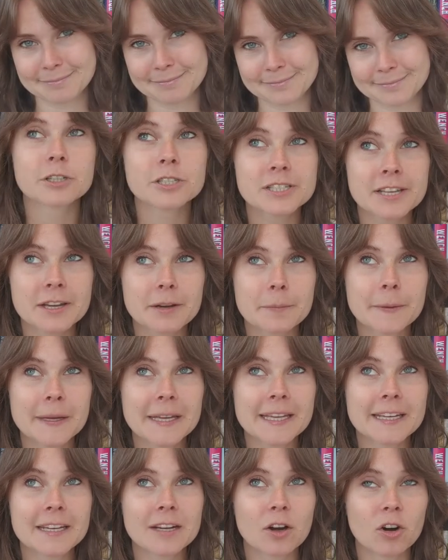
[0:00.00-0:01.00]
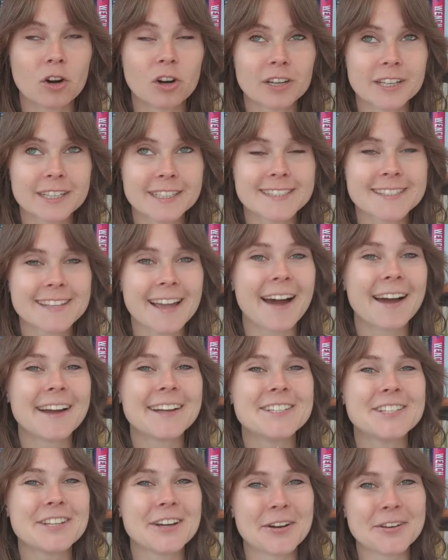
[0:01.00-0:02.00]
First up, in August,
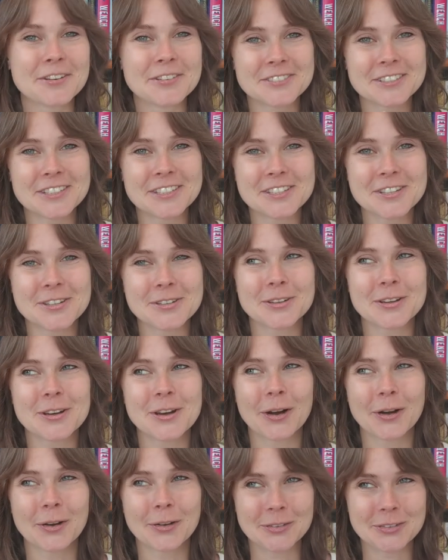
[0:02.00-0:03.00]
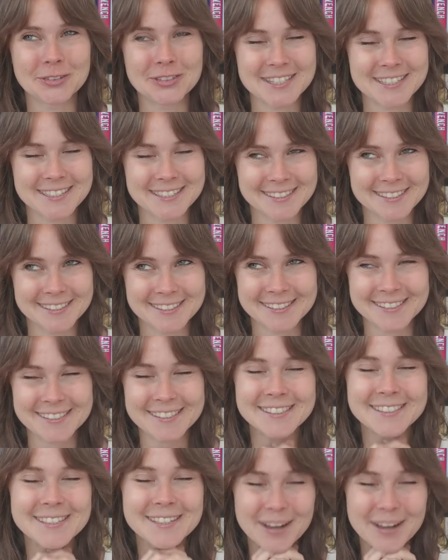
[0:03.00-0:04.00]
I dove into cozy